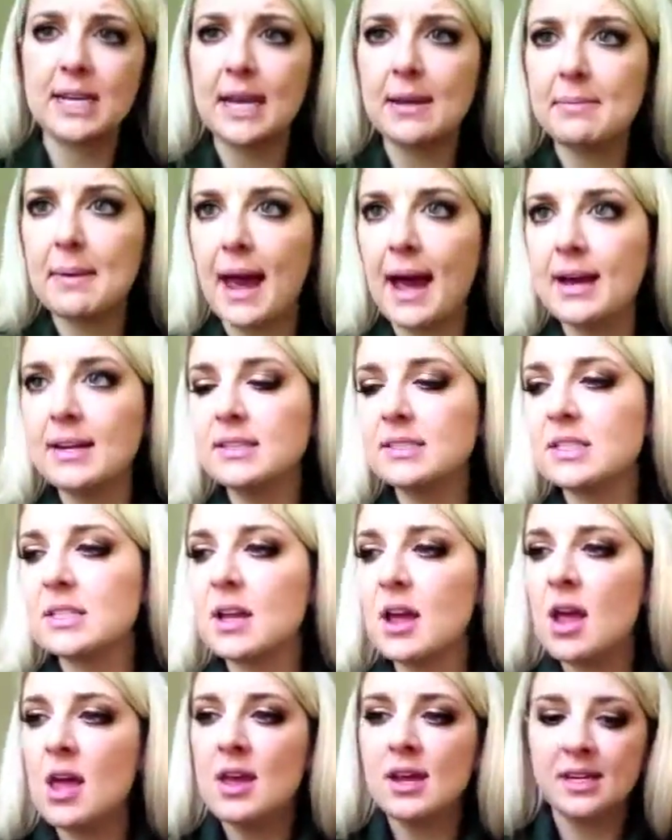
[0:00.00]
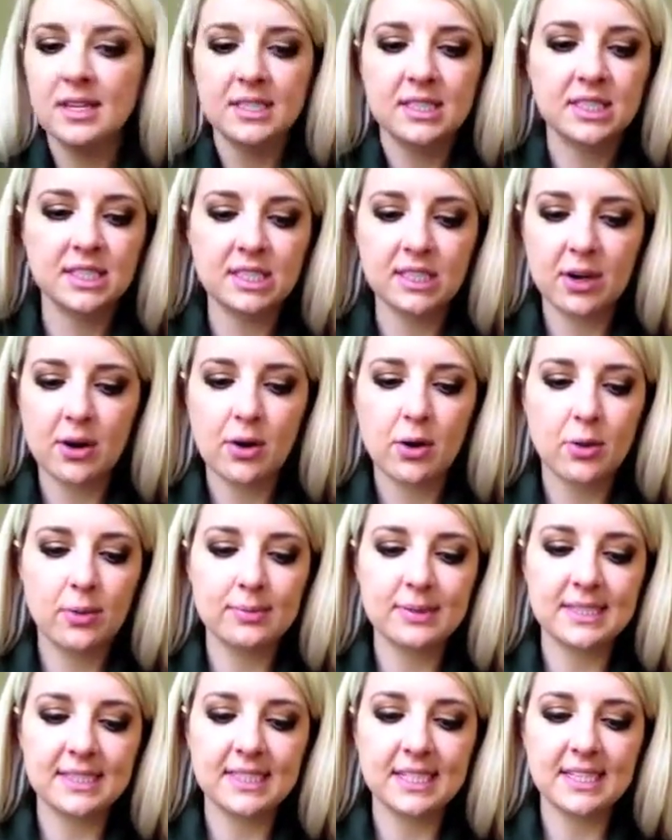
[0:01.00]
Tan Matte. So
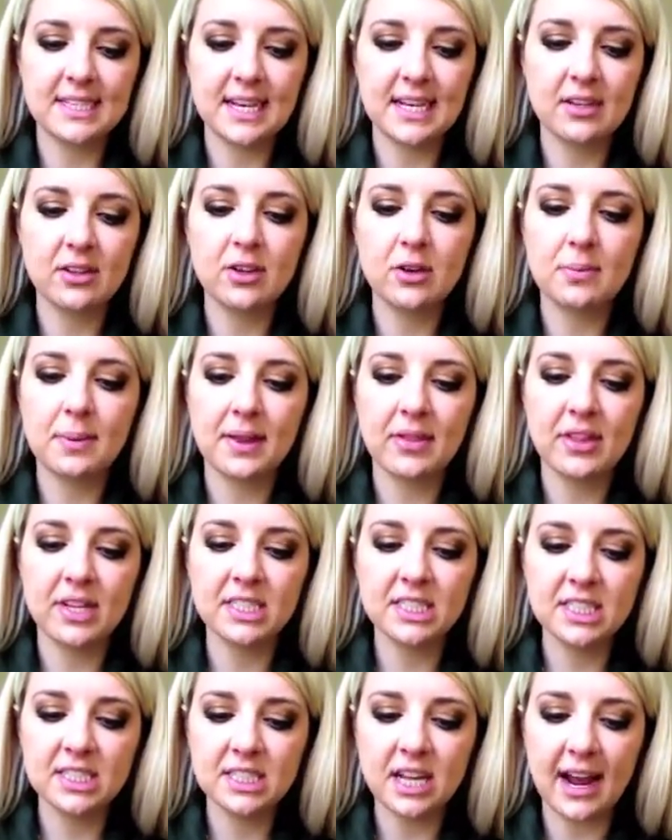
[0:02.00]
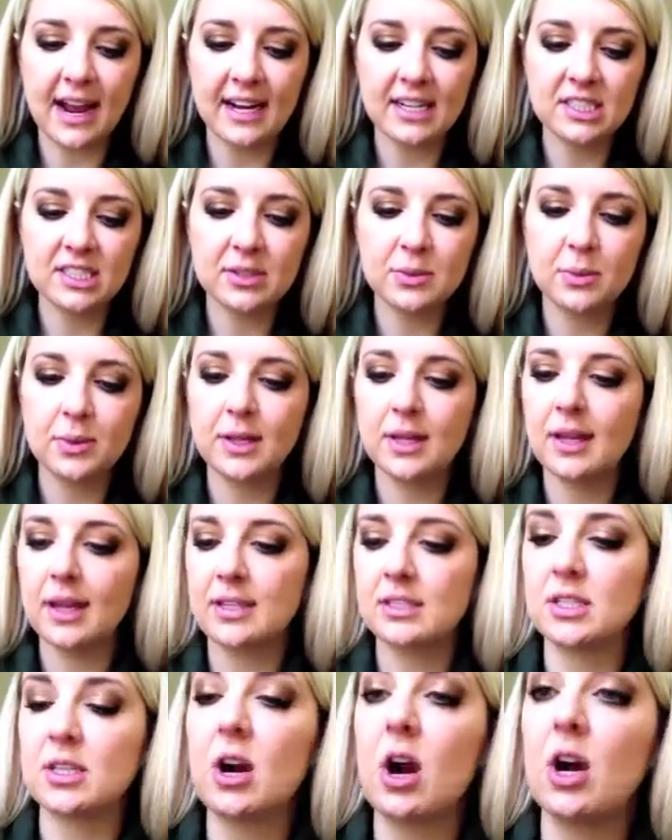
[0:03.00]
I'm just going to take a little bit. I actually really
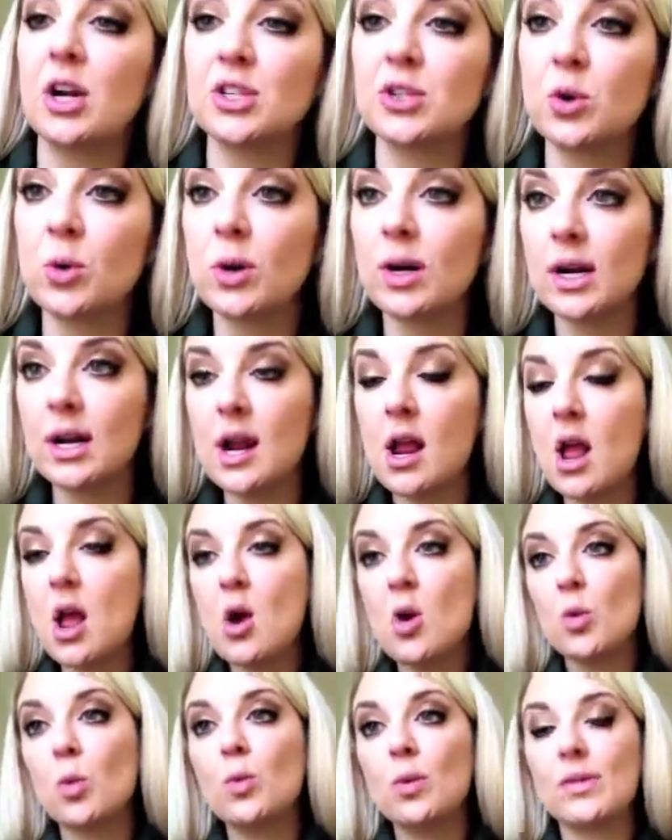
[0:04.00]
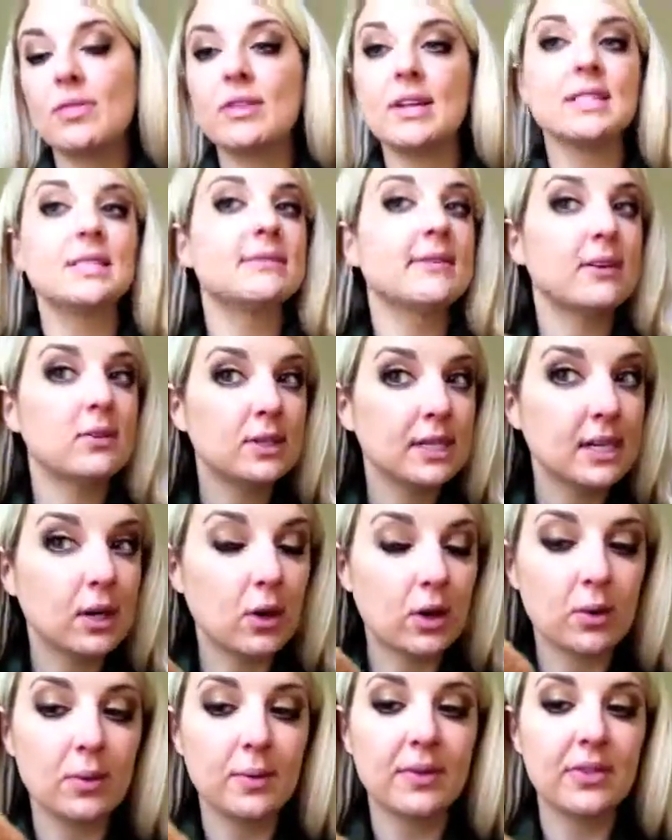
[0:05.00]
like to contour with this
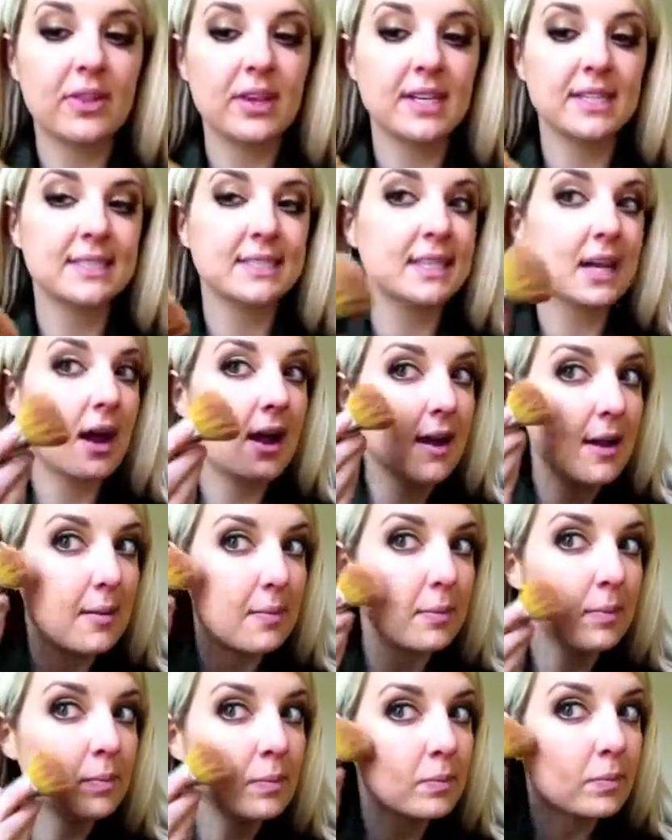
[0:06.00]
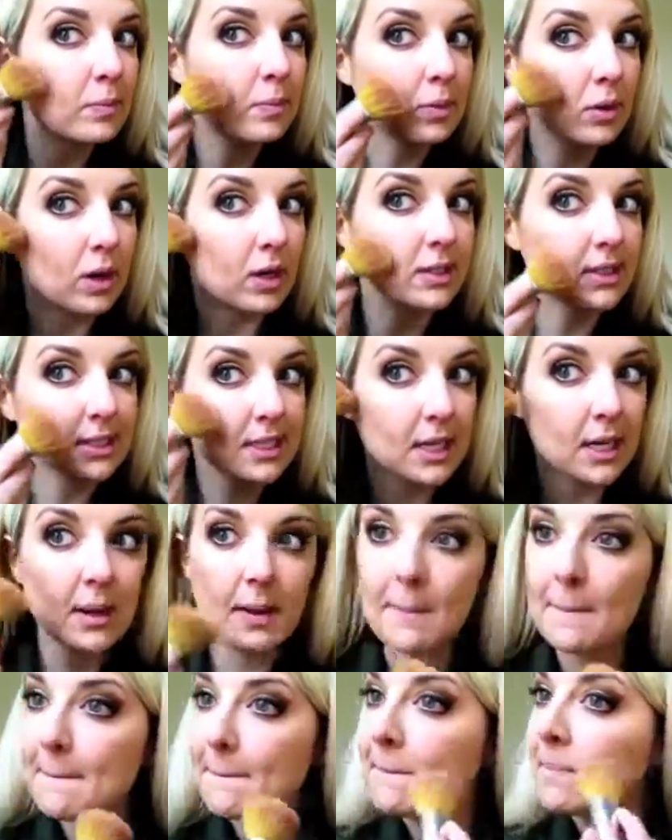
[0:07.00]

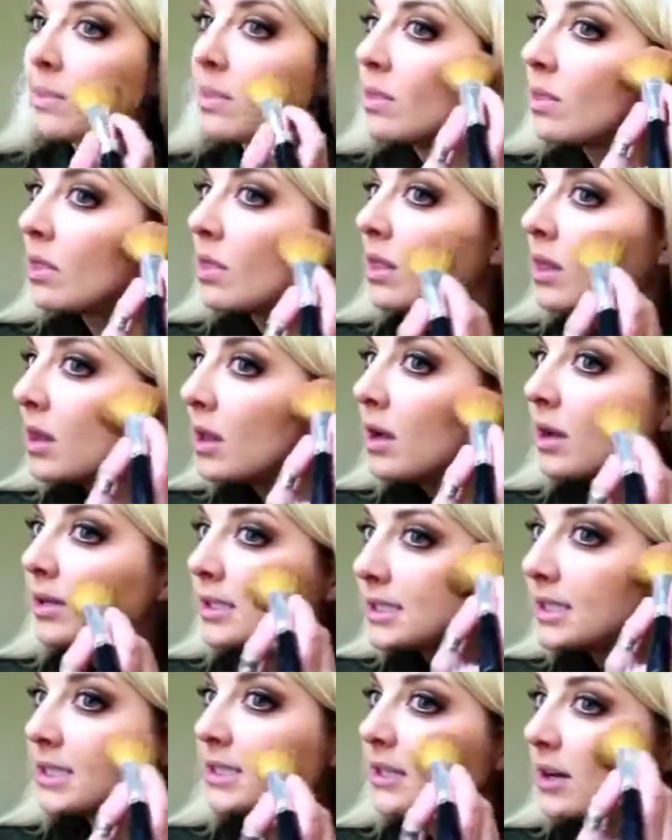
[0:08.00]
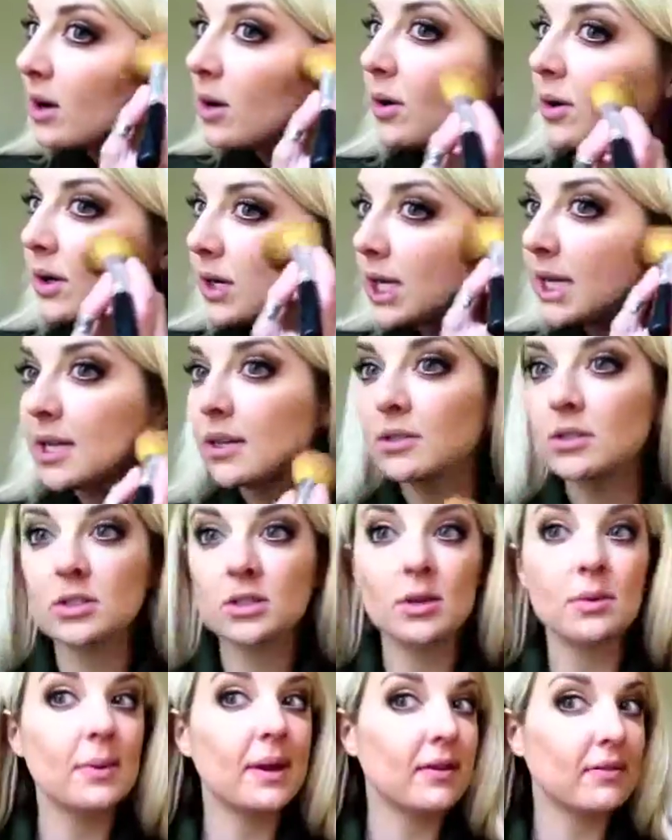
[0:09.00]
bronzer. So
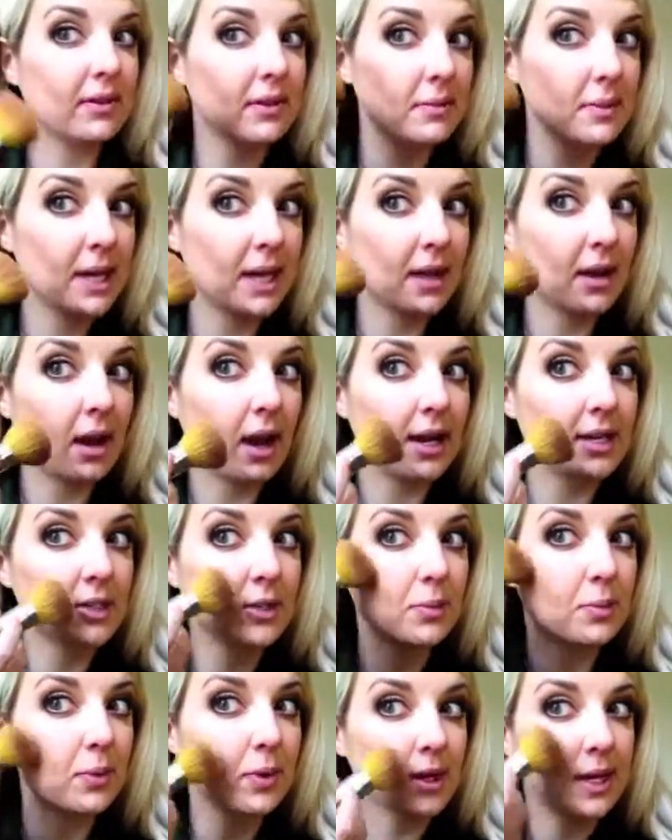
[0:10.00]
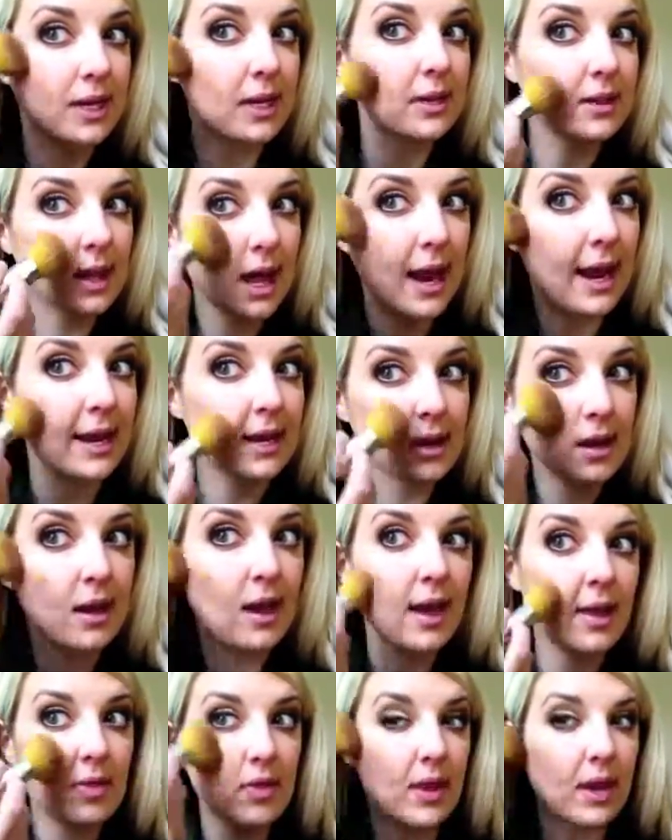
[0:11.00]
don't make fun of me. I do a pretty good
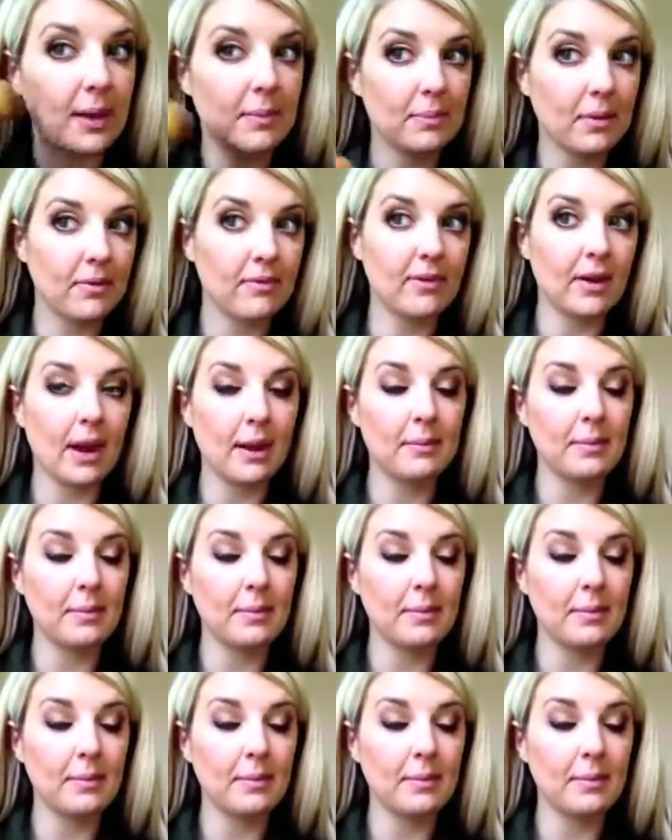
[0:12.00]
line, and then I buff it.